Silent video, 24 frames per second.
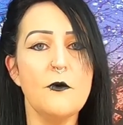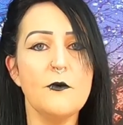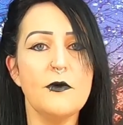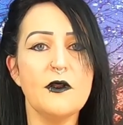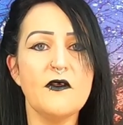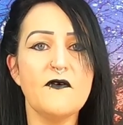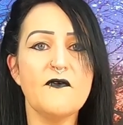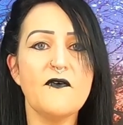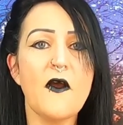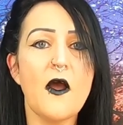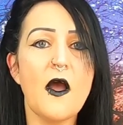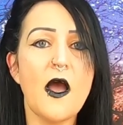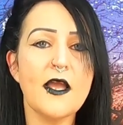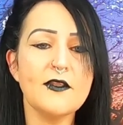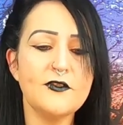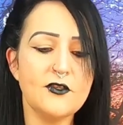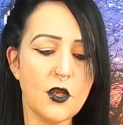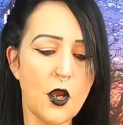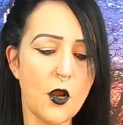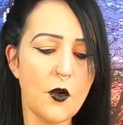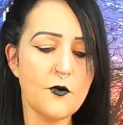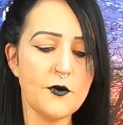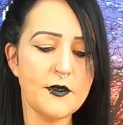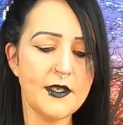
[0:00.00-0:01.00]
But I thought, I
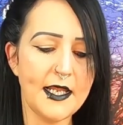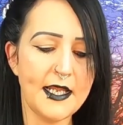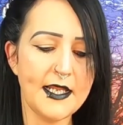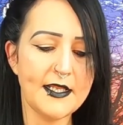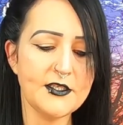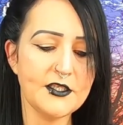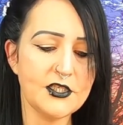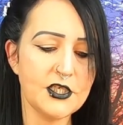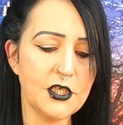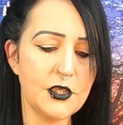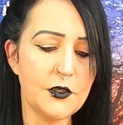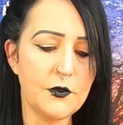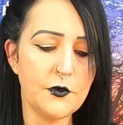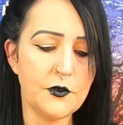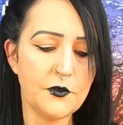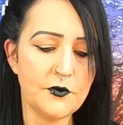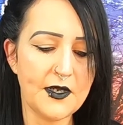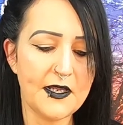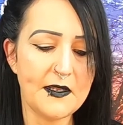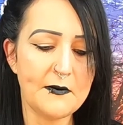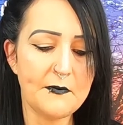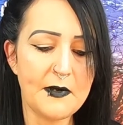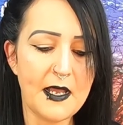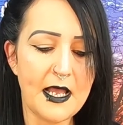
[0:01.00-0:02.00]
don't need two
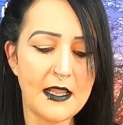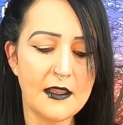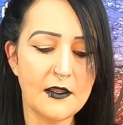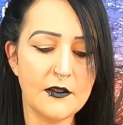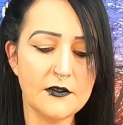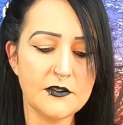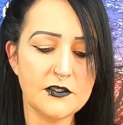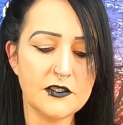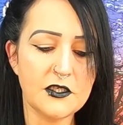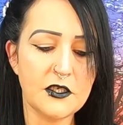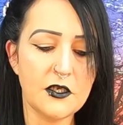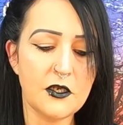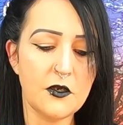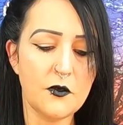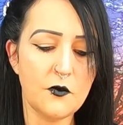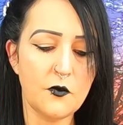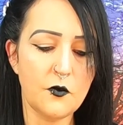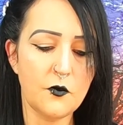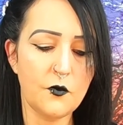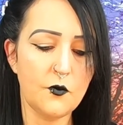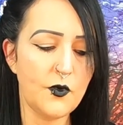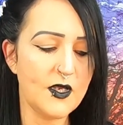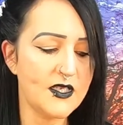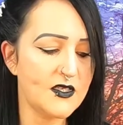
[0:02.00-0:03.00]
green palettes,
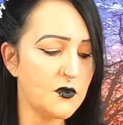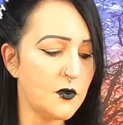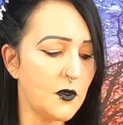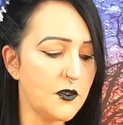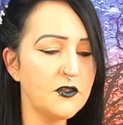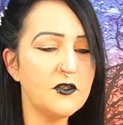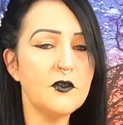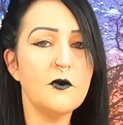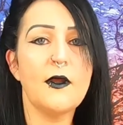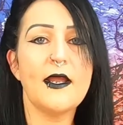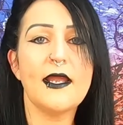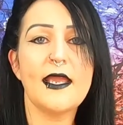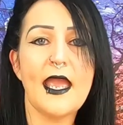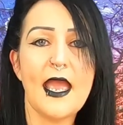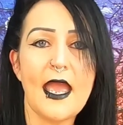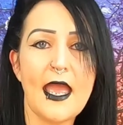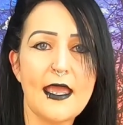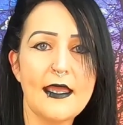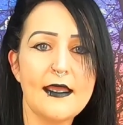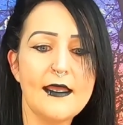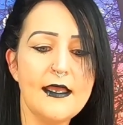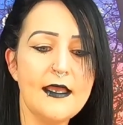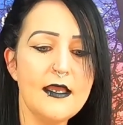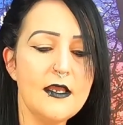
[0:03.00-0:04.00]
so which one do I
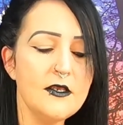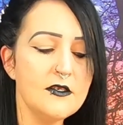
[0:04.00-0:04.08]
get?